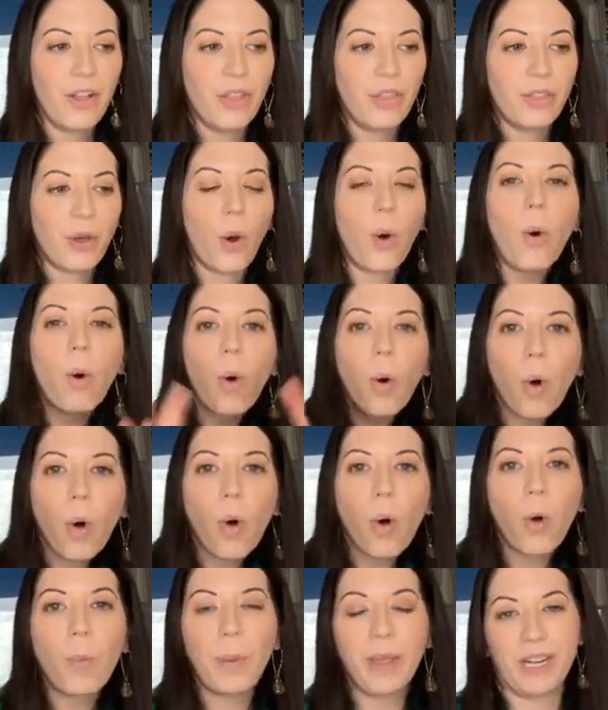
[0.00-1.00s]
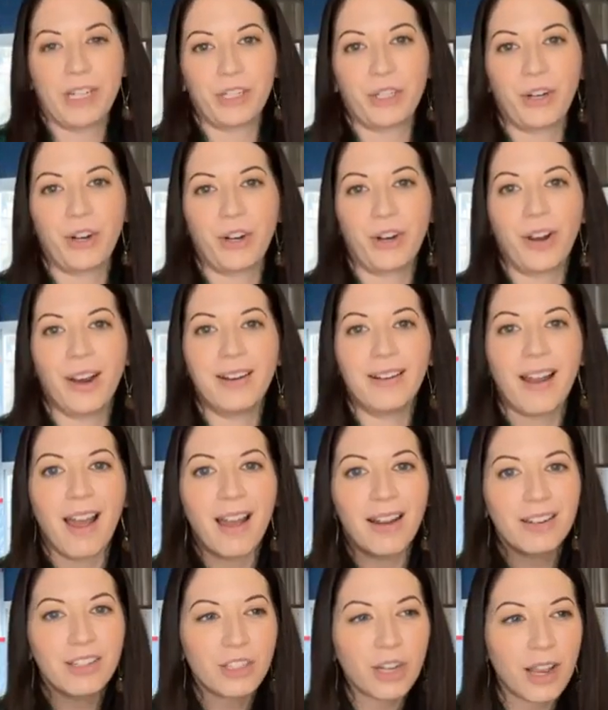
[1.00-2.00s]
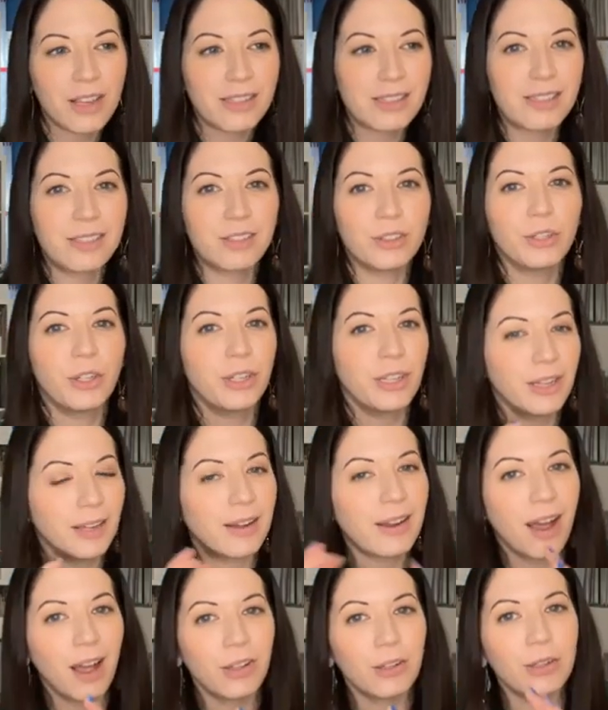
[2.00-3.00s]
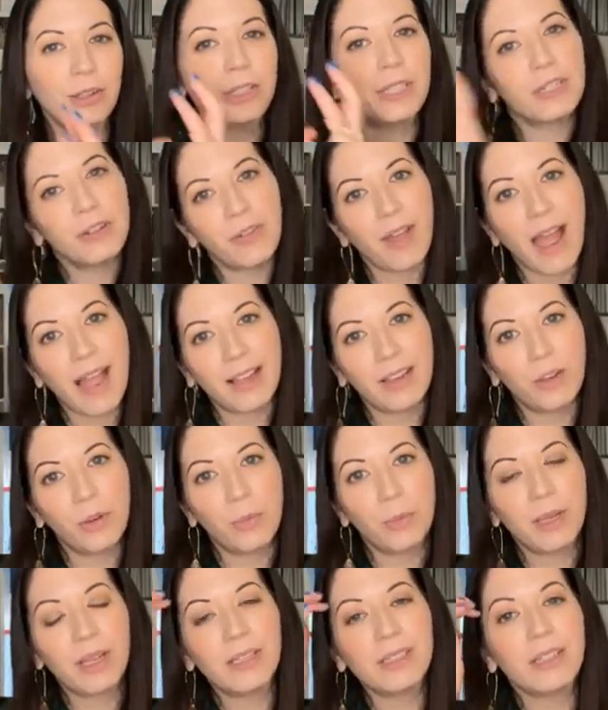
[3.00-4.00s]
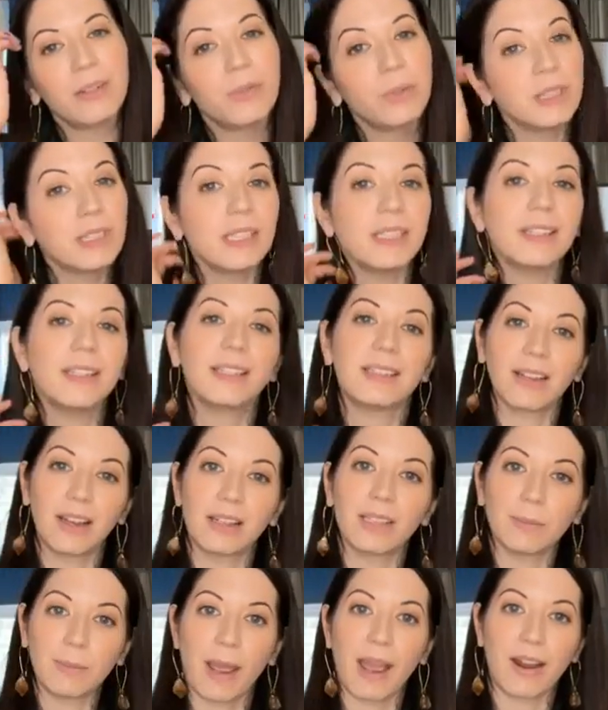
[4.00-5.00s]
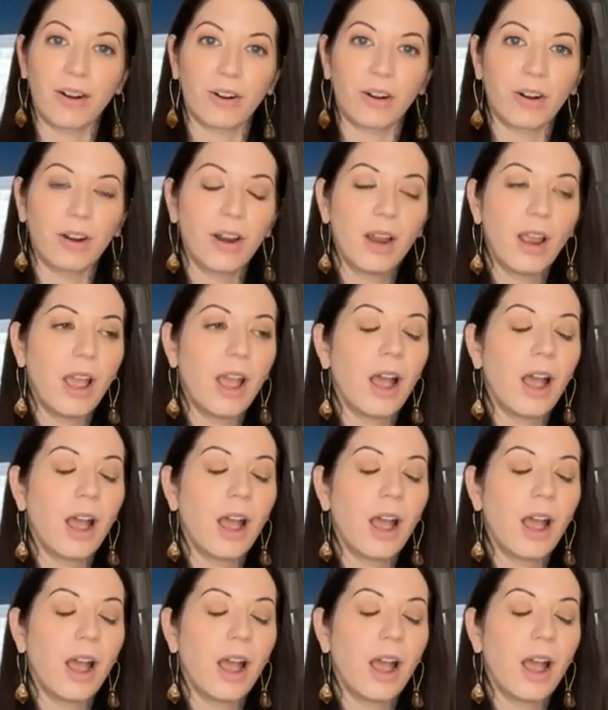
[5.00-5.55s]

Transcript: the whole picture and not just looking at colors in a vacuum, because it does matter.